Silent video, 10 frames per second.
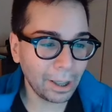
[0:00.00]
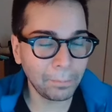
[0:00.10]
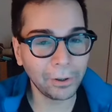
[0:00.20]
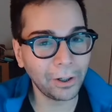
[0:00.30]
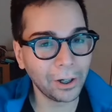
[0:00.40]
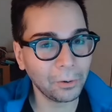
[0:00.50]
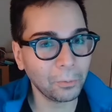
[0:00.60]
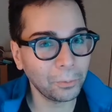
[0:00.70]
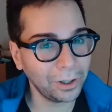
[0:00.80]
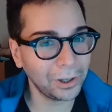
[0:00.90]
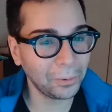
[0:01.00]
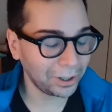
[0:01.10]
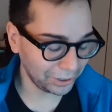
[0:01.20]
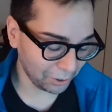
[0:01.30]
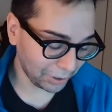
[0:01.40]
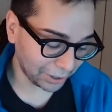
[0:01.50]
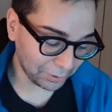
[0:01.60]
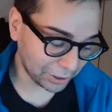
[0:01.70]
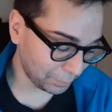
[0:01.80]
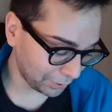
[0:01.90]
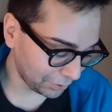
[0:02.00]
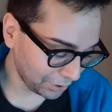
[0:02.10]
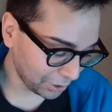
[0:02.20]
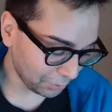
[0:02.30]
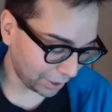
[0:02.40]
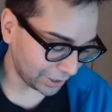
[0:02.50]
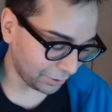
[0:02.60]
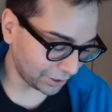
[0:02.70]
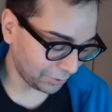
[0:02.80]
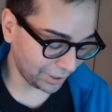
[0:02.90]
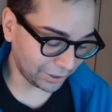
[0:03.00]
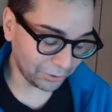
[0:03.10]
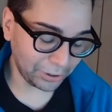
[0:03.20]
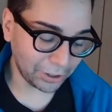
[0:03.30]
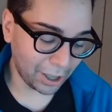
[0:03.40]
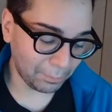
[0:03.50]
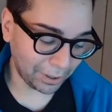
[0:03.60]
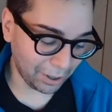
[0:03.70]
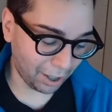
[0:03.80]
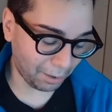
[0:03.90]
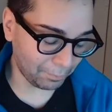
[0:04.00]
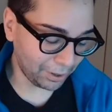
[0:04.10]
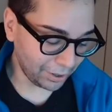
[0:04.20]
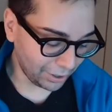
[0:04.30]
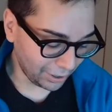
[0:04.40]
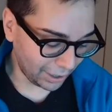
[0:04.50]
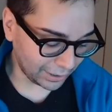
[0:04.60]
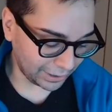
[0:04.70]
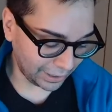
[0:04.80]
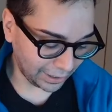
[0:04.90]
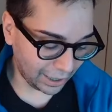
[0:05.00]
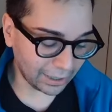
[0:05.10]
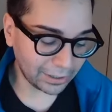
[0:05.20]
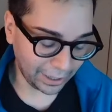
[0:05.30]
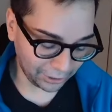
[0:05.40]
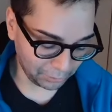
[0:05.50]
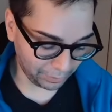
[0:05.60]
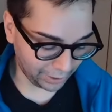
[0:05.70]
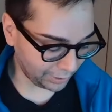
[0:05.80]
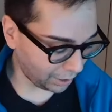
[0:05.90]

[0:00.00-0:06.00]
have been like really crazy, though. Like, just been crazy, crazy, crazy. So can you tell me, let's see, Saint Germain,